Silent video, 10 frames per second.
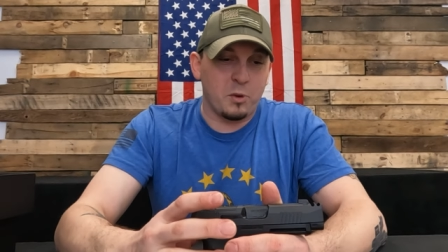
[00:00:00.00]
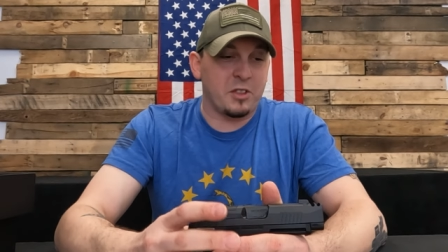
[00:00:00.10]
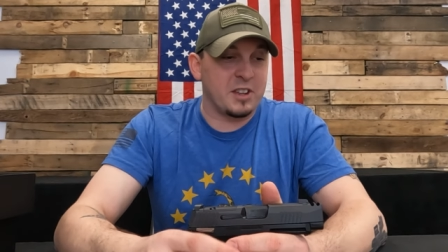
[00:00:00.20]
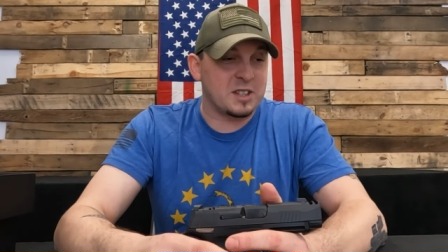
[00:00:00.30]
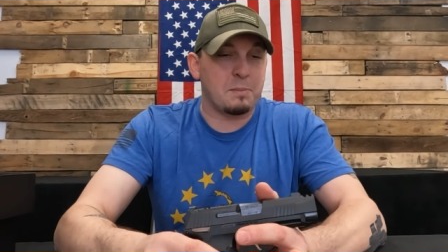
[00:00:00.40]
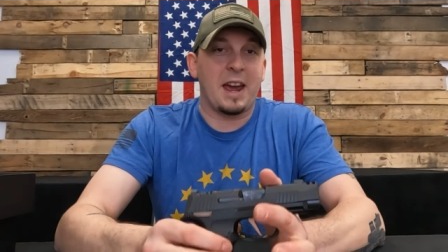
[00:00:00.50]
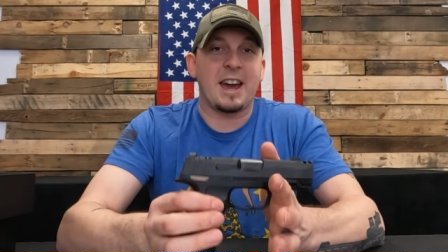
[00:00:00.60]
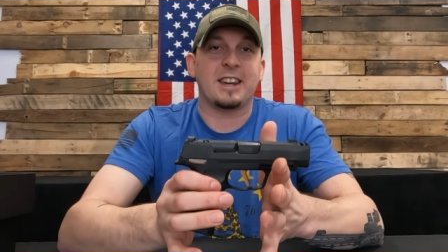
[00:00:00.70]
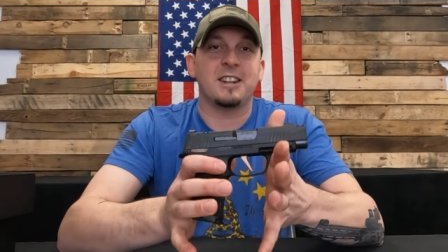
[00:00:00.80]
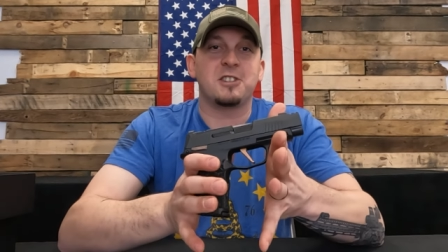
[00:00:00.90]
with this
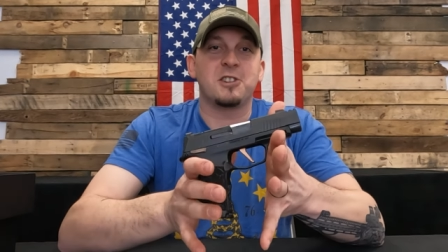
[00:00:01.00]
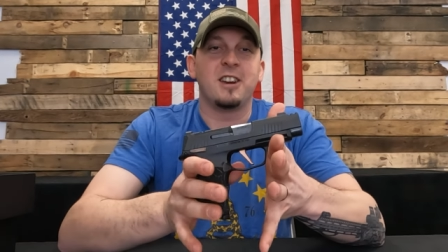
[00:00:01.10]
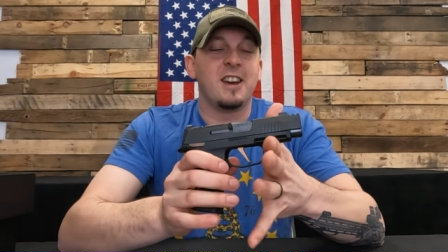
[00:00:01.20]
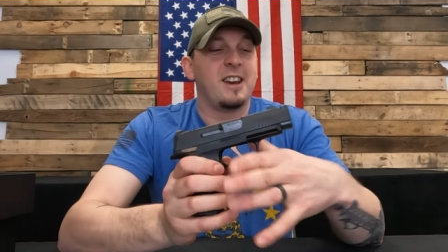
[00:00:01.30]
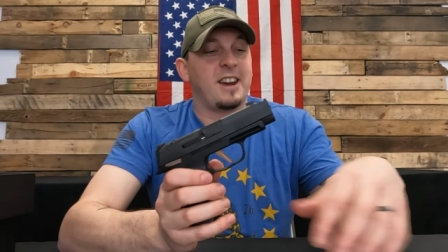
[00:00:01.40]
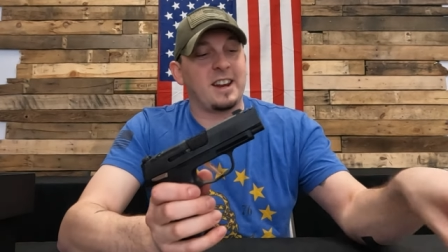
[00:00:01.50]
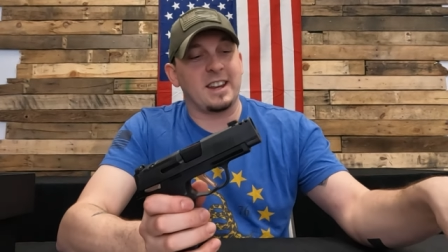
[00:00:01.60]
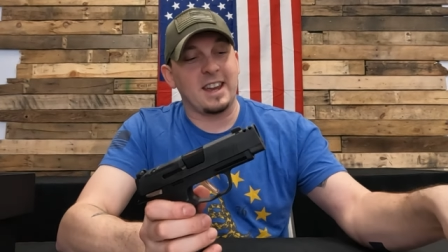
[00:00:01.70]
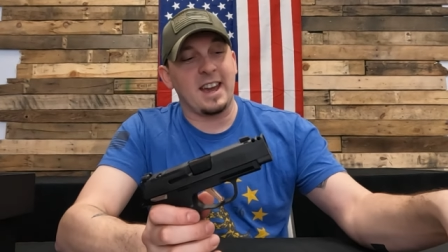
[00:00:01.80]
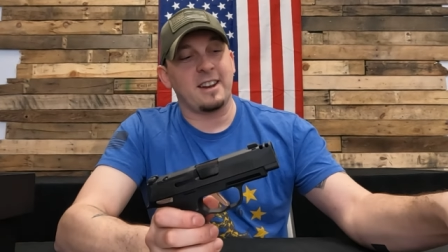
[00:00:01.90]
package, and
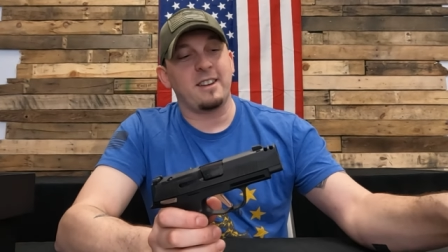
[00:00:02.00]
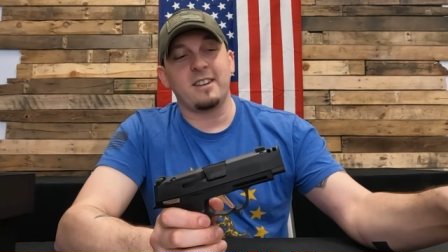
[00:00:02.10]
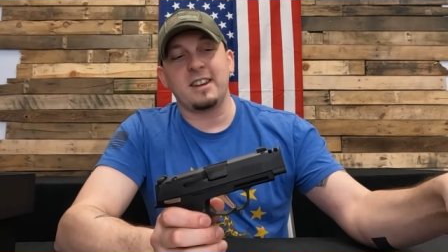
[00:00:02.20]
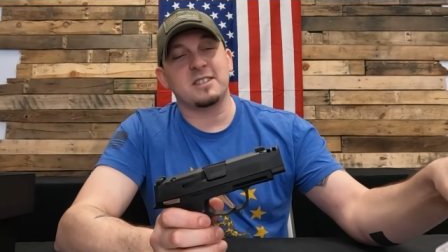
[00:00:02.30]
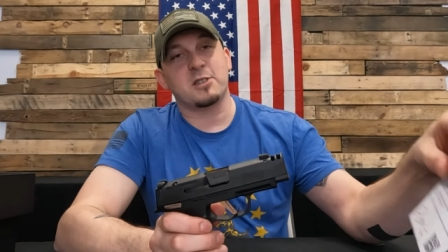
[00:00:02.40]
again, it's